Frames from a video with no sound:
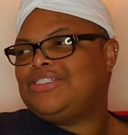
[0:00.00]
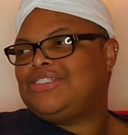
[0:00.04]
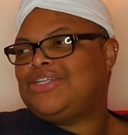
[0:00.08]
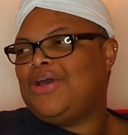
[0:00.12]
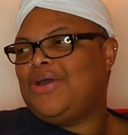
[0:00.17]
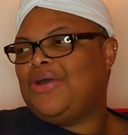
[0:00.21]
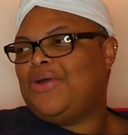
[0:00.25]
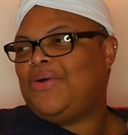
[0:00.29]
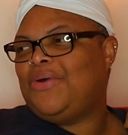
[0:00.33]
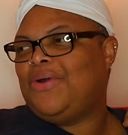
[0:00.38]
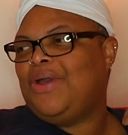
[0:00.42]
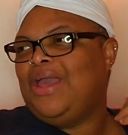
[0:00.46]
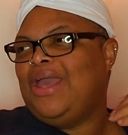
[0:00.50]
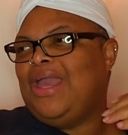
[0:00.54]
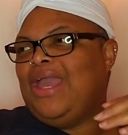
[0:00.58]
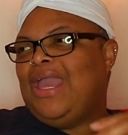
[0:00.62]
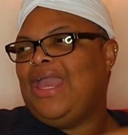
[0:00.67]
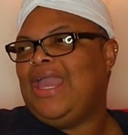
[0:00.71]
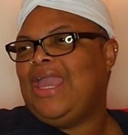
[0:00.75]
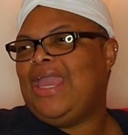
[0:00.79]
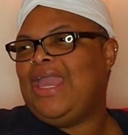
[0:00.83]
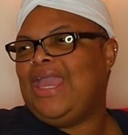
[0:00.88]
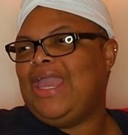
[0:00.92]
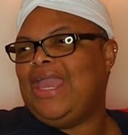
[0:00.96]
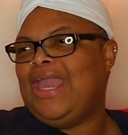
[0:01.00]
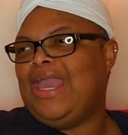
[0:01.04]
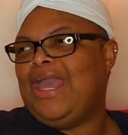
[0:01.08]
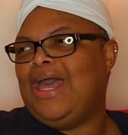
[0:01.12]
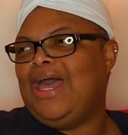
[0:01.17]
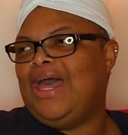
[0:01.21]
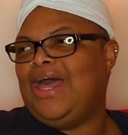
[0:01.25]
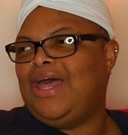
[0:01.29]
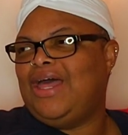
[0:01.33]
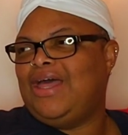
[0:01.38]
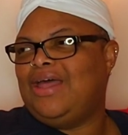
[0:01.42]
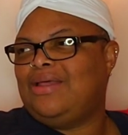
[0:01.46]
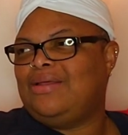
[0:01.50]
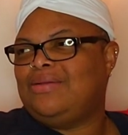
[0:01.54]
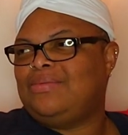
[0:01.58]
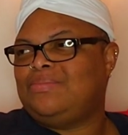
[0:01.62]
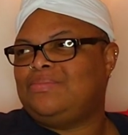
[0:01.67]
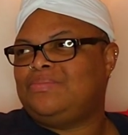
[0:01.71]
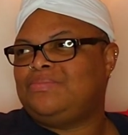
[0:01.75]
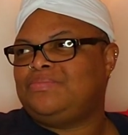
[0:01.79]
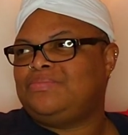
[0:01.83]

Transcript: so um,